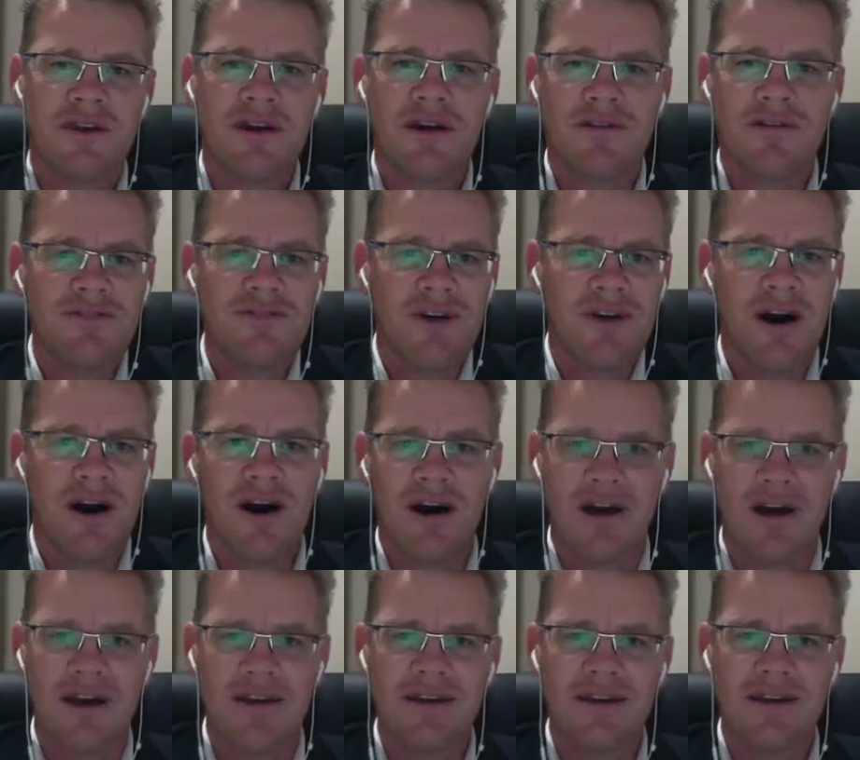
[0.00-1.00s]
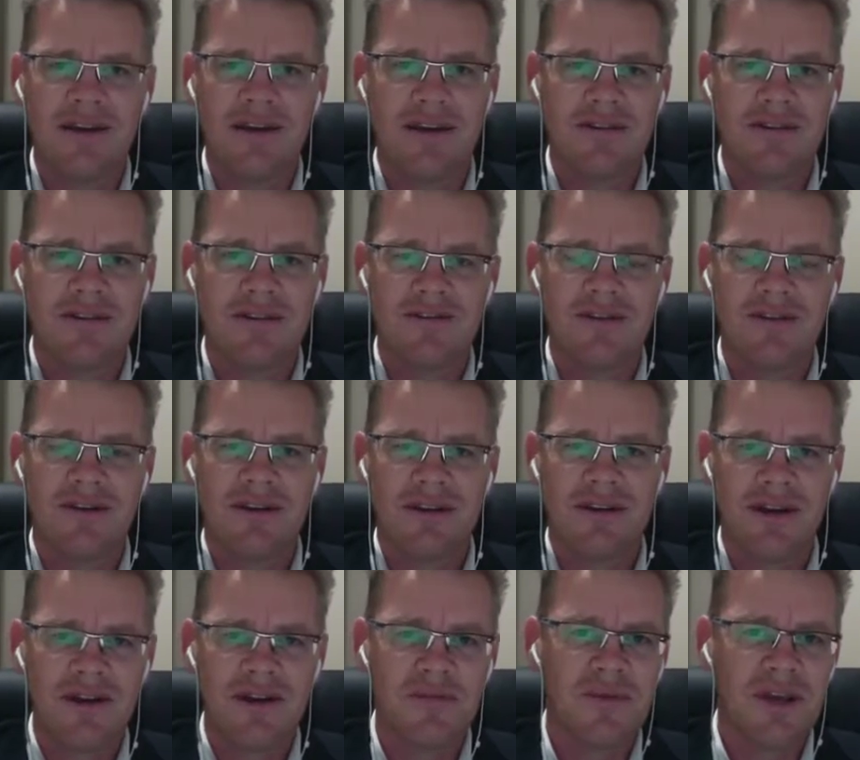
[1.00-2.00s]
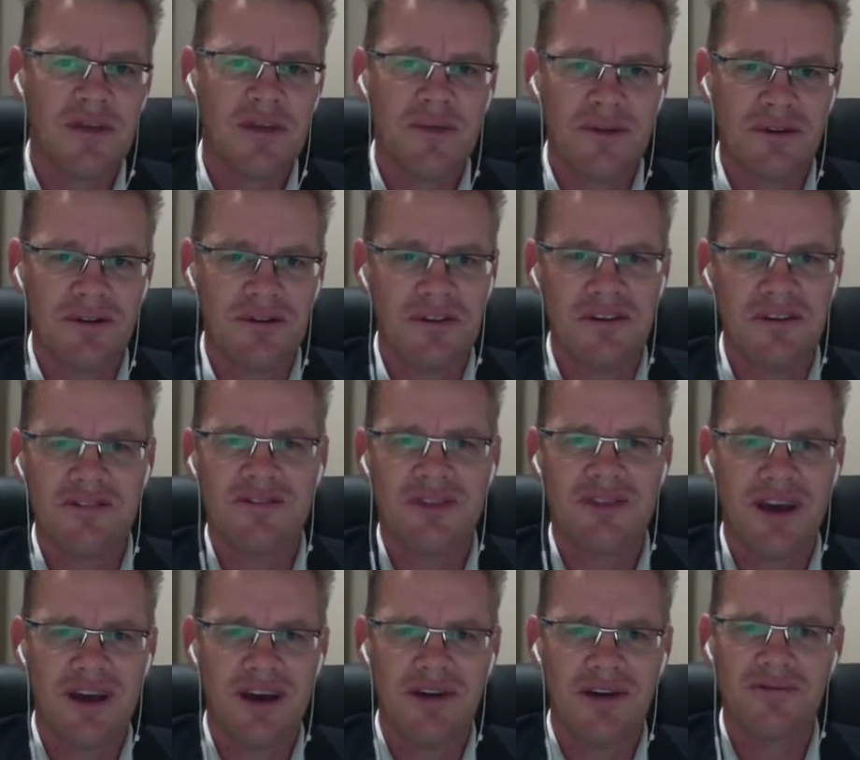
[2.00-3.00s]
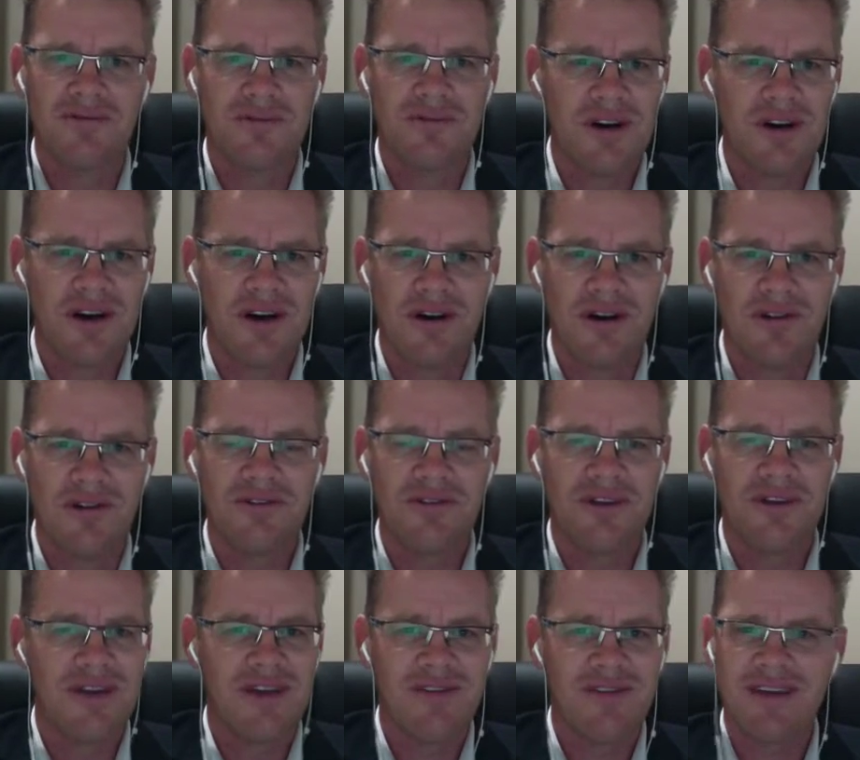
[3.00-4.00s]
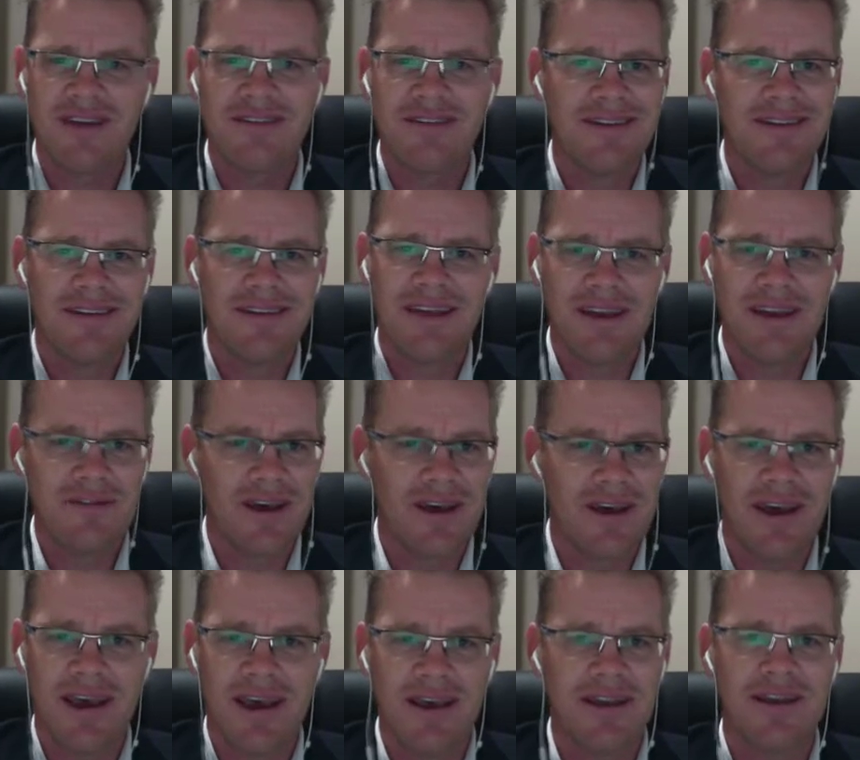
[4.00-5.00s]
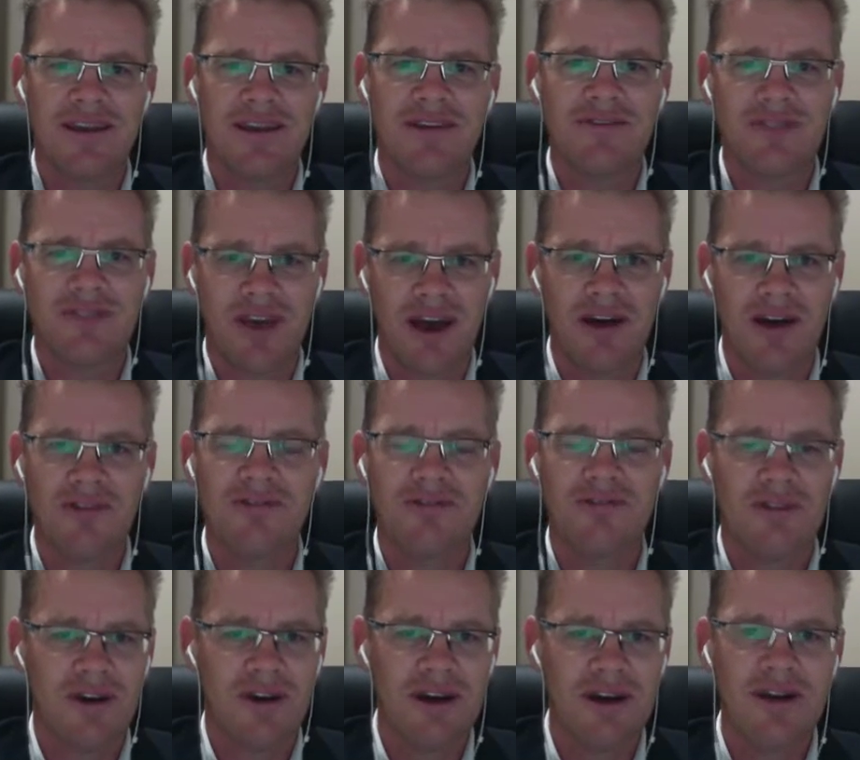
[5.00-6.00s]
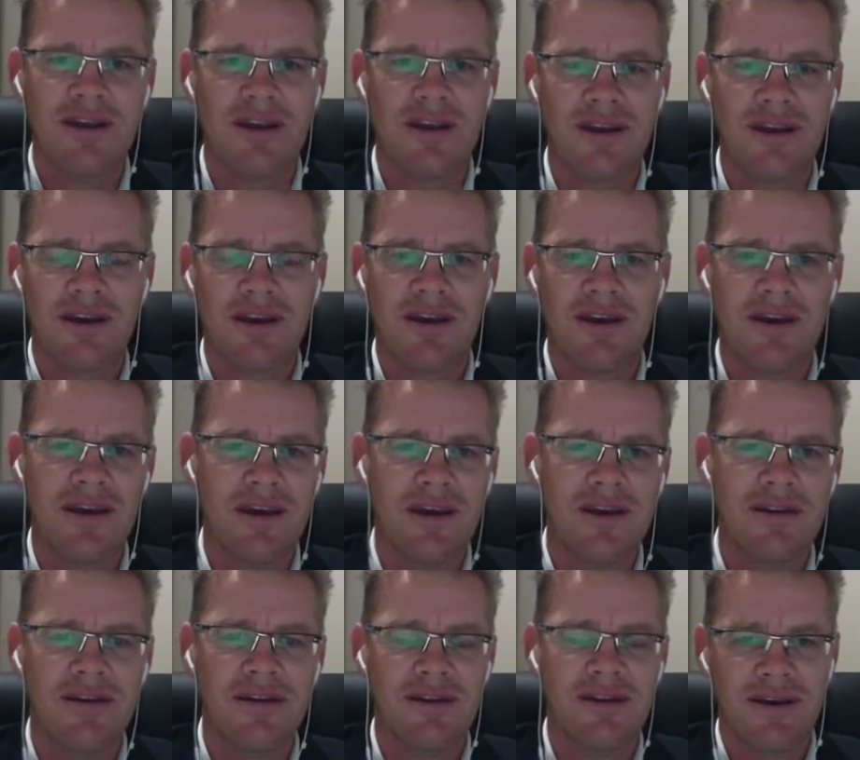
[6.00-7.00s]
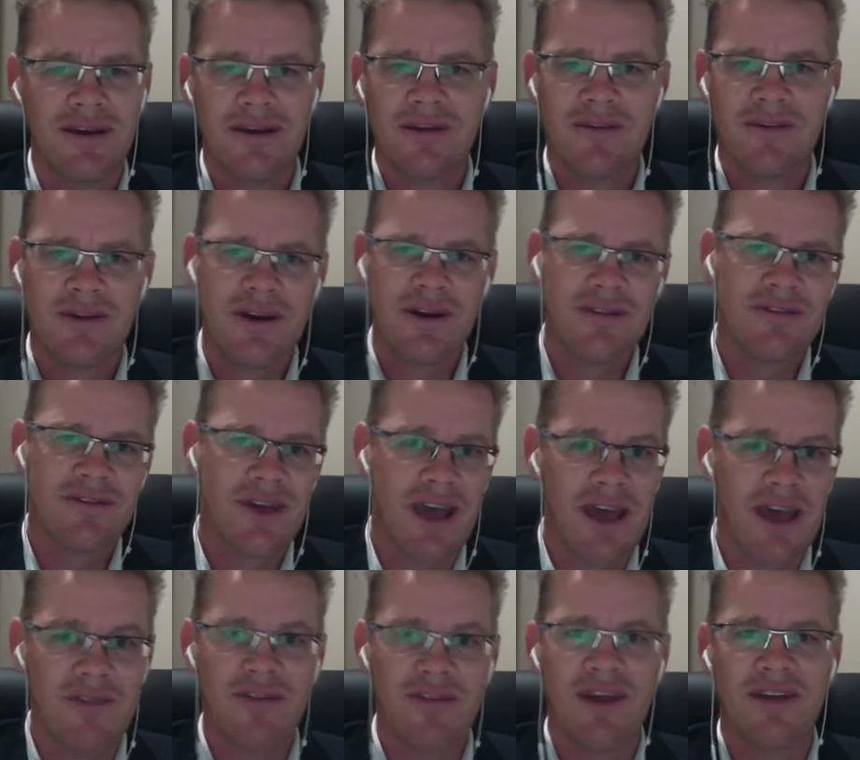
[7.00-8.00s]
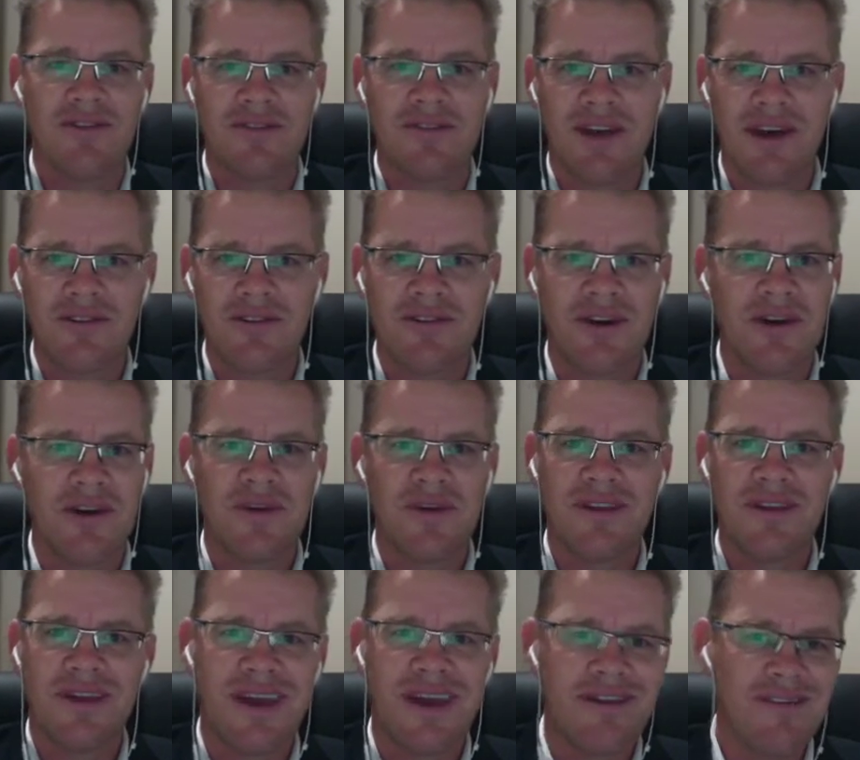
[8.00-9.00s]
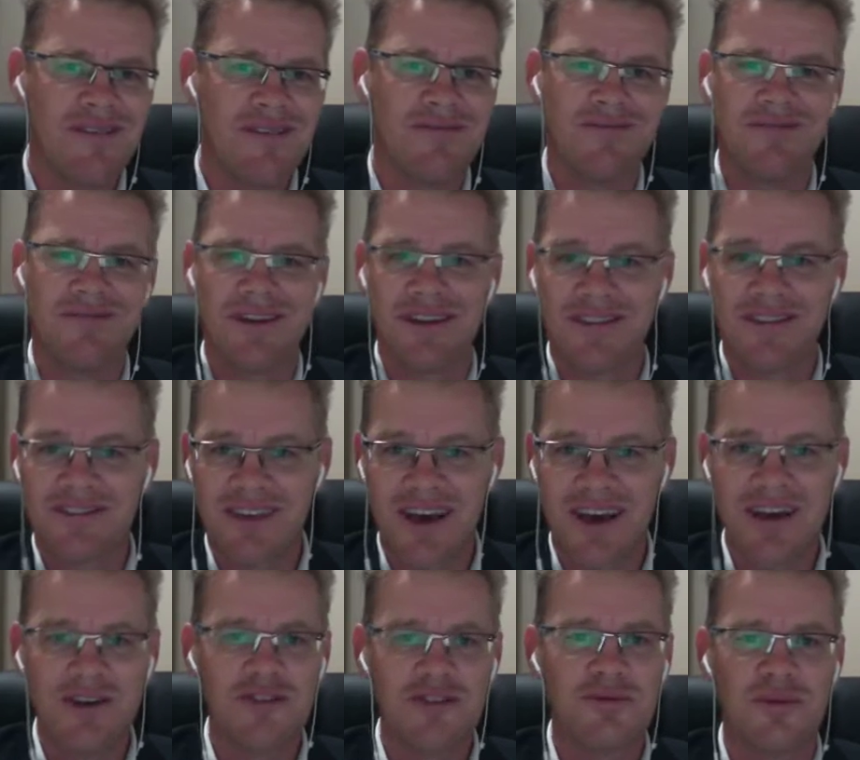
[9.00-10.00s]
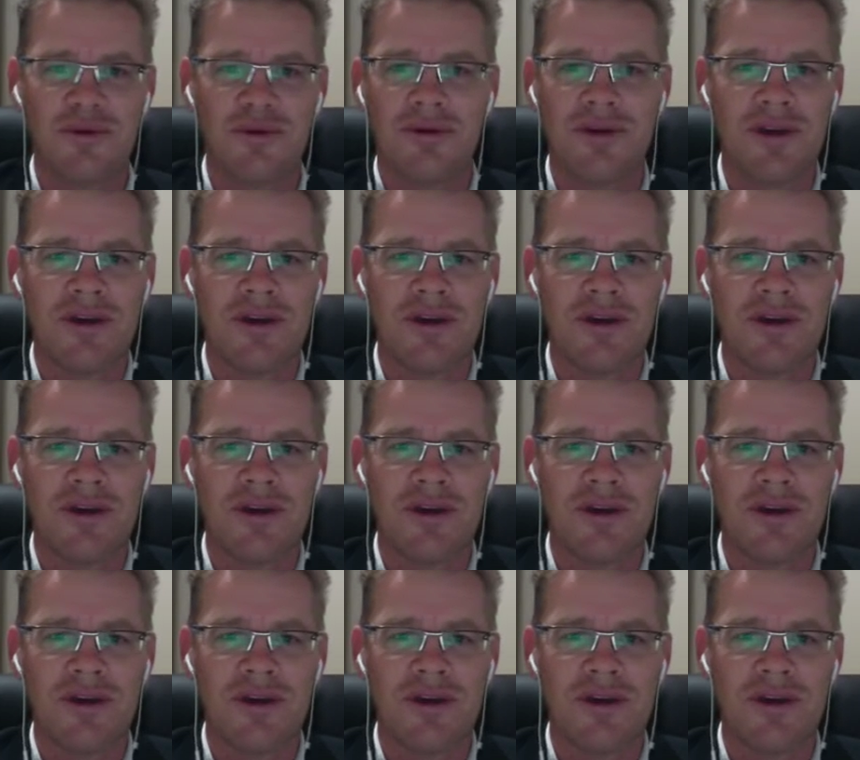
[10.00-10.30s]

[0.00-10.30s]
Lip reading: I find is a lot of people who are in sales roles have actually never had any sales training. And when I say haven't had sales training, I mean, they haven't even read a sales book.